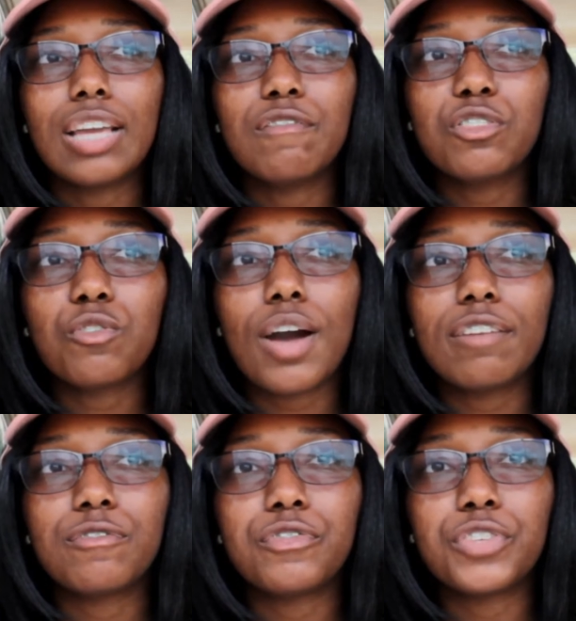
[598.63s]
even though
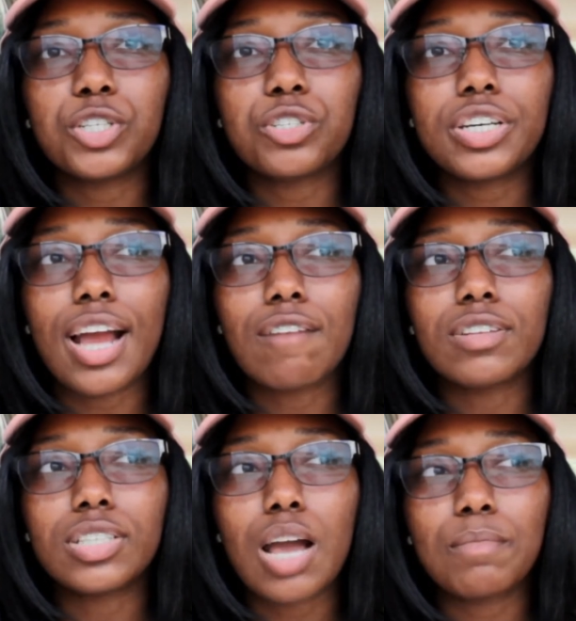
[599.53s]
I feel it
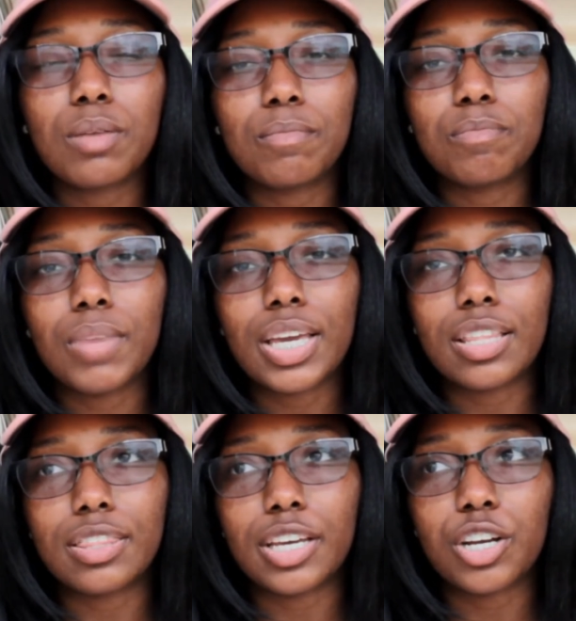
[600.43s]
every time they make
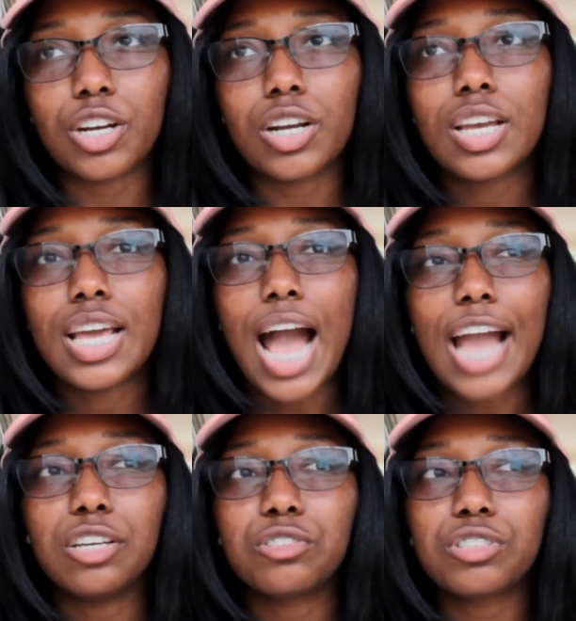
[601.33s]
it thicker,
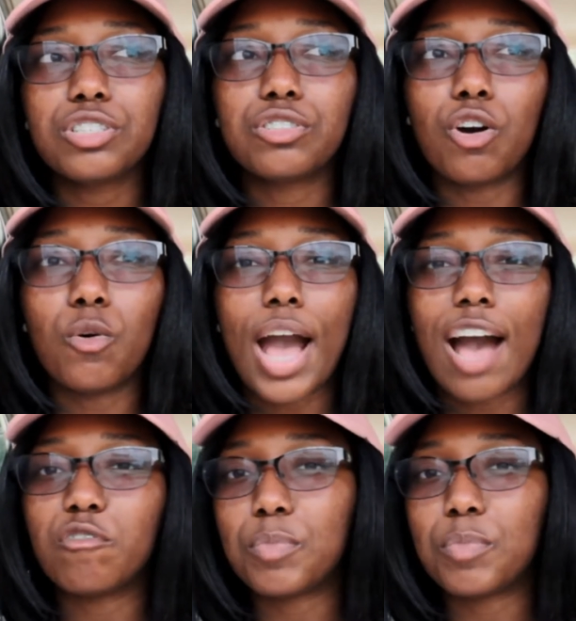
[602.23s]
I usually don't have